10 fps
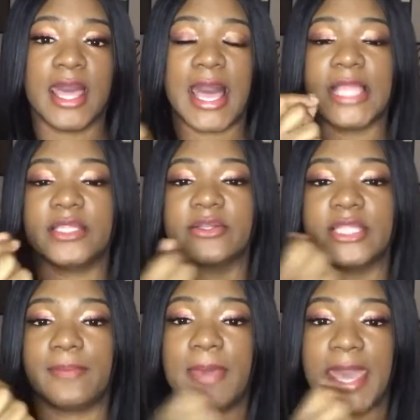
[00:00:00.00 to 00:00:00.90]
I
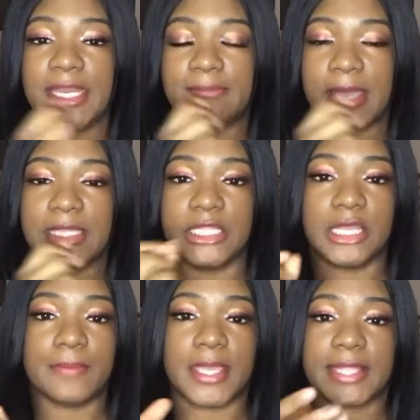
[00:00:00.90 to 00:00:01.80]
literally patted my
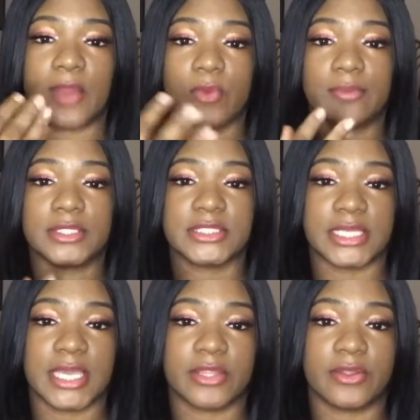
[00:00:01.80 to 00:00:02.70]
lip and I rubbed it
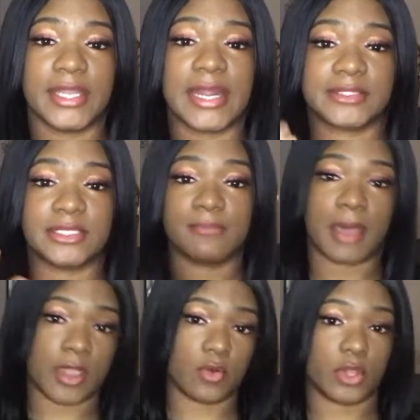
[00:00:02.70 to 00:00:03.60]
together, and I took
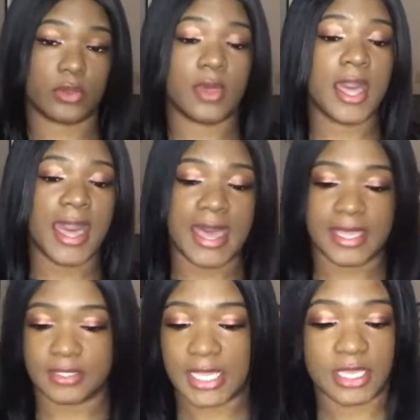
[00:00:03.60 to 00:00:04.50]
bio oil,
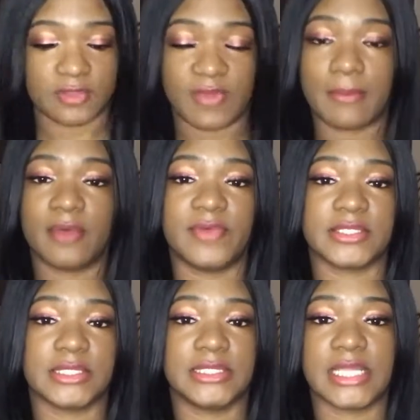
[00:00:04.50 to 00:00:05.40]
and I couldn't find my
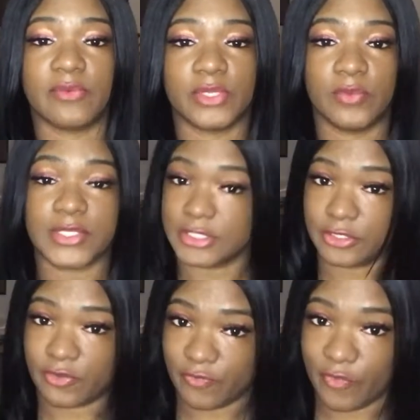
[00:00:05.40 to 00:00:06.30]
Vaseline. I really wasn't
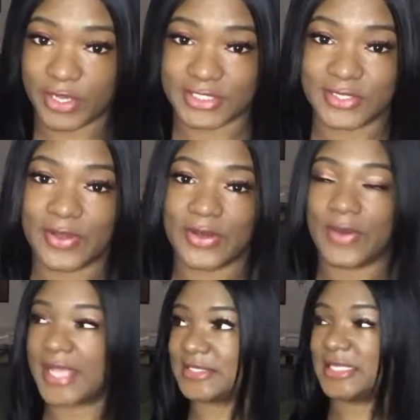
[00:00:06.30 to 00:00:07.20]
looking for it, so
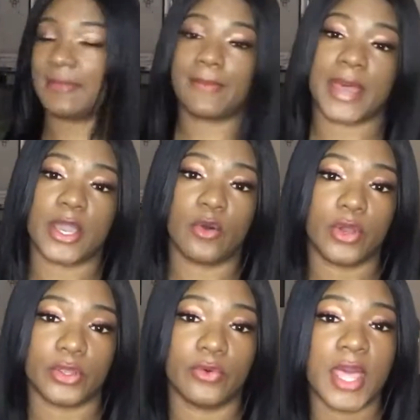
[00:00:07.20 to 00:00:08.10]
I just my bio
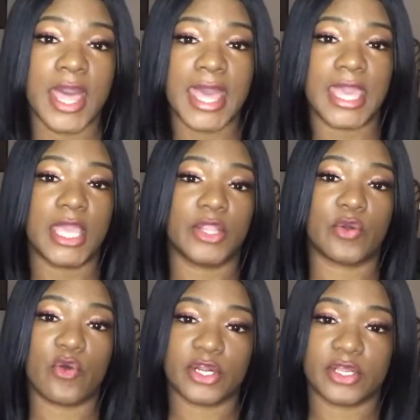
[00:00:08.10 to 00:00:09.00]
oil in the
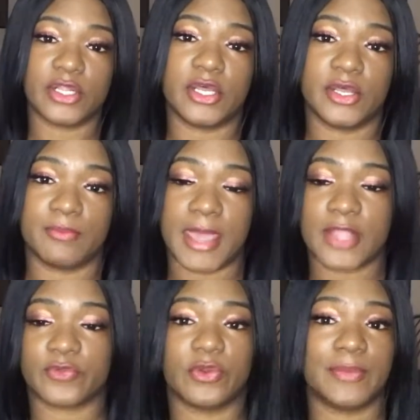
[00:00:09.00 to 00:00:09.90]
corner of the
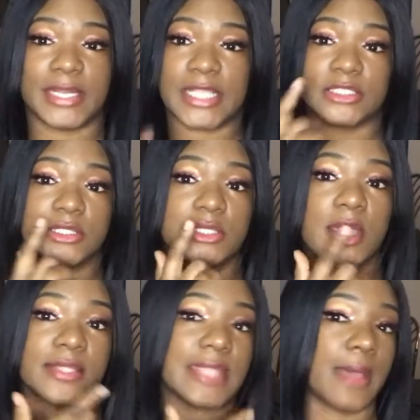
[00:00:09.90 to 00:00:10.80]
bathroom, and I just
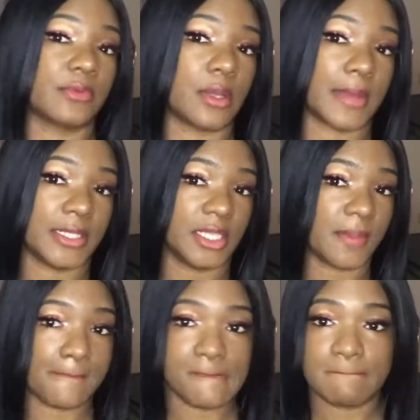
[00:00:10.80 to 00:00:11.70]
dabbed it on my lip,